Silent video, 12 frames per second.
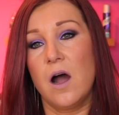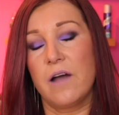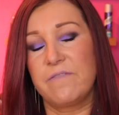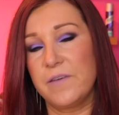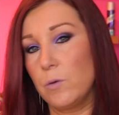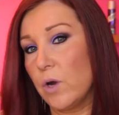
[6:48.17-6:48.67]

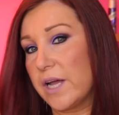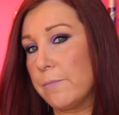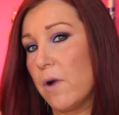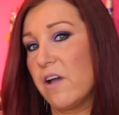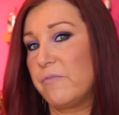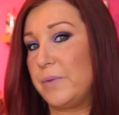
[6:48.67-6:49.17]
I feel like
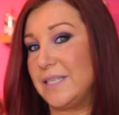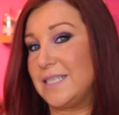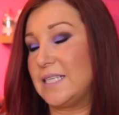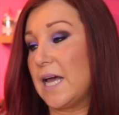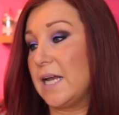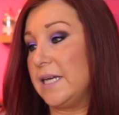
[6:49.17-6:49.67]
it might have been
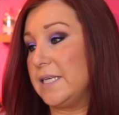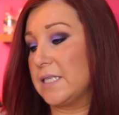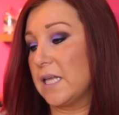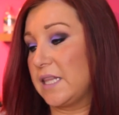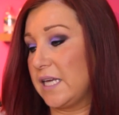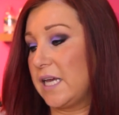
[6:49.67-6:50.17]

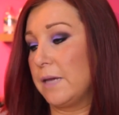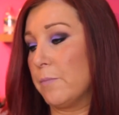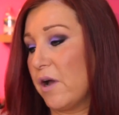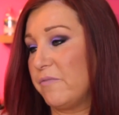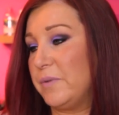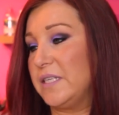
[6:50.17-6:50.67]
Sally's. I think it
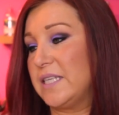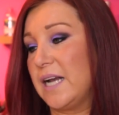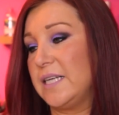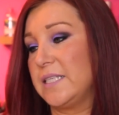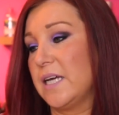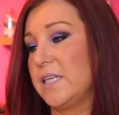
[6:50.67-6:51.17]
might have been
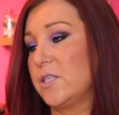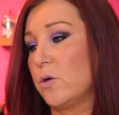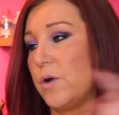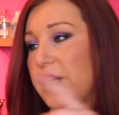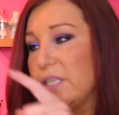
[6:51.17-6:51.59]
Sally's that I saw it,